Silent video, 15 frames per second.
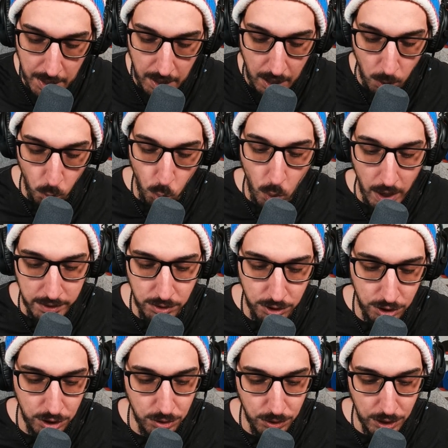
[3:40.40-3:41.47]
a
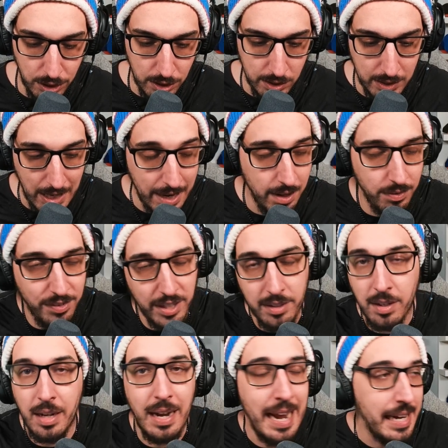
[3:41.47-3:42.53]
one-shooter kind of thing.
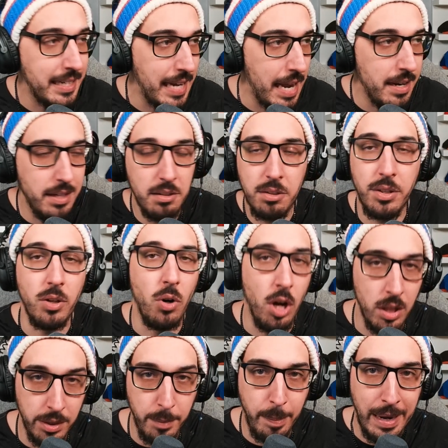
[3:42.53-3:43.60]
I get it. They're all
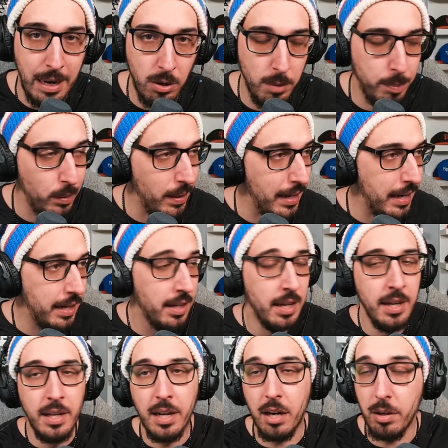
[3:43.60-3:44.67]
on the power play.
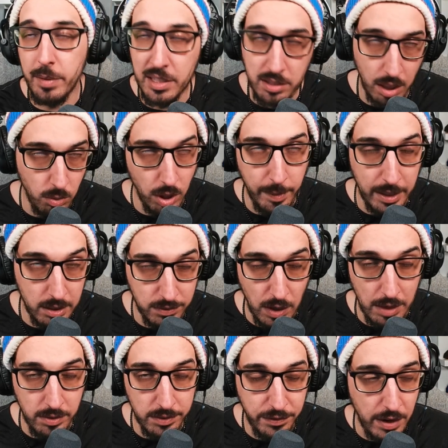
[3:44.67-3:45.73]
Everybody's like, what about his
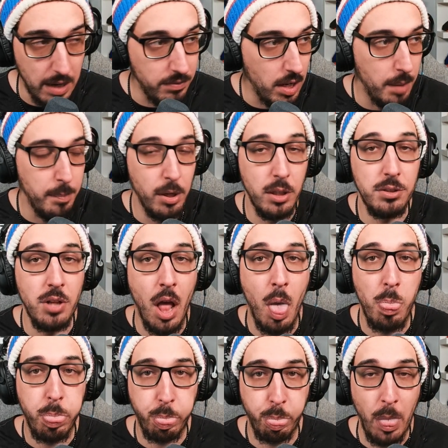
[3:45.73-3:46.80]
5-on-5 numbers?
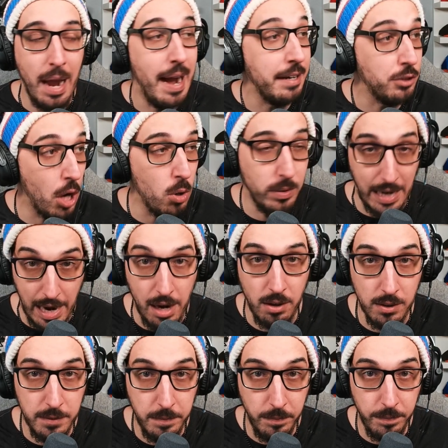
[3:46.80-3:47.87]
I don't care.
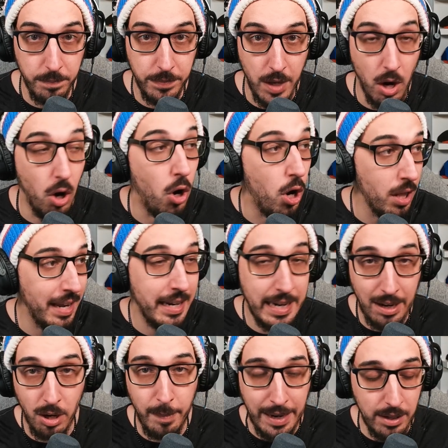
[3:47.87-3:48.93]
All I
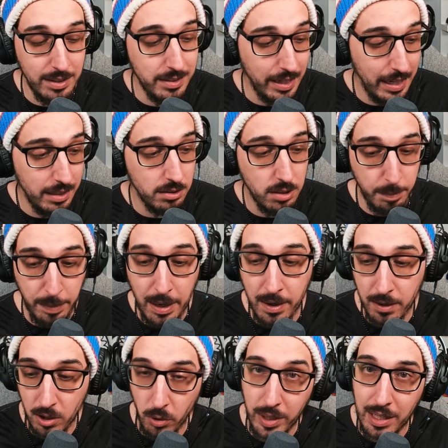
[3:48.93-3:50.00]
care about is the puck
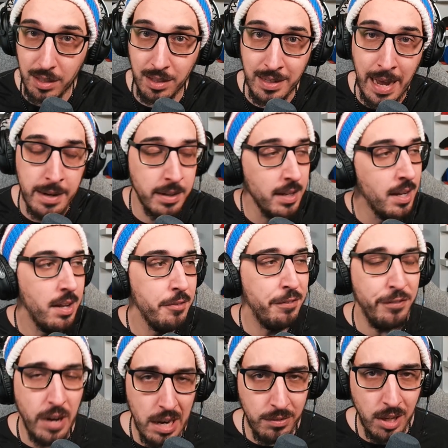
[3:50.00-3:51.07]
going in the net.
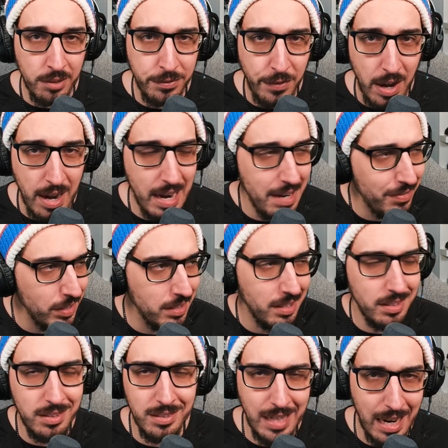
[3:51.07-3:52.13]
5-on-5, is
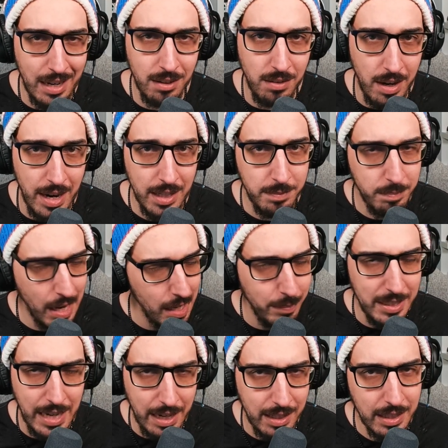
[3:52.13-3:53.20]
his entire line maybe
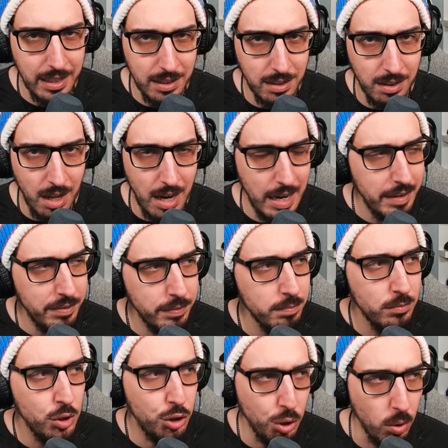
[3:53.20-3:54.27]
getting eaten alive?
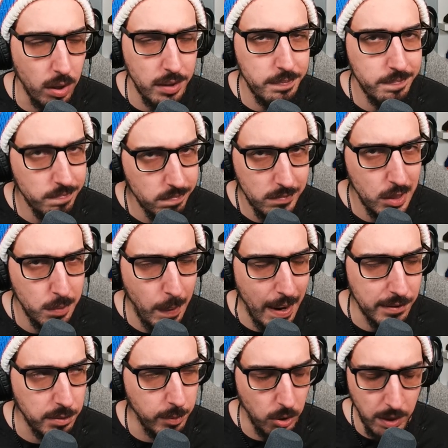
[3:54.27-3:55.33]
Sure, it's
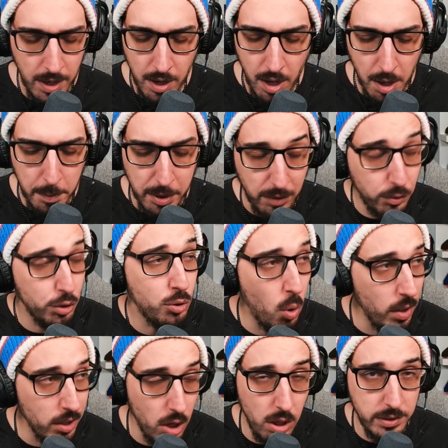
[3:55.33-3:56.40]
possible. But if you're
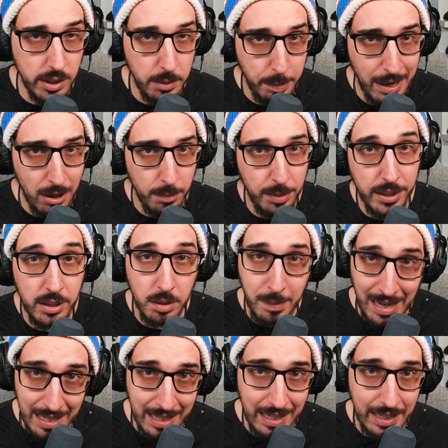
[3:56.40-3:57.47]
scoring goals on the power play, you're
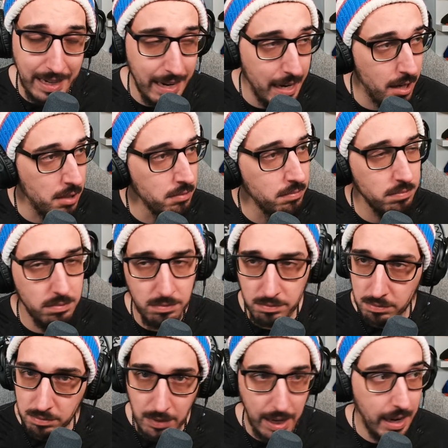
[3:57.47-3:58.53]
making it count.
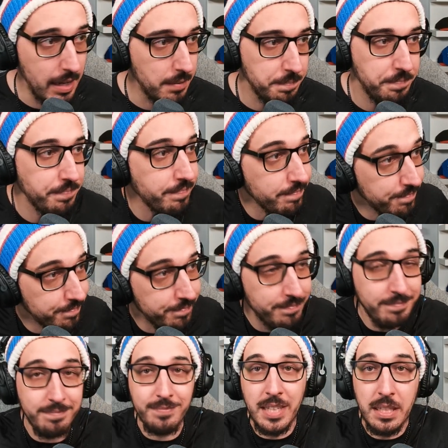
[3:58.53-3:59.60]
Hey,
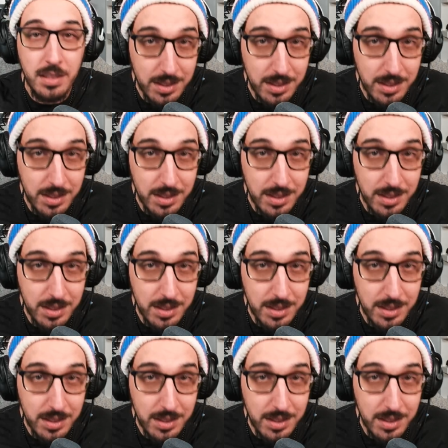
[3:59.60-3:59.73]
you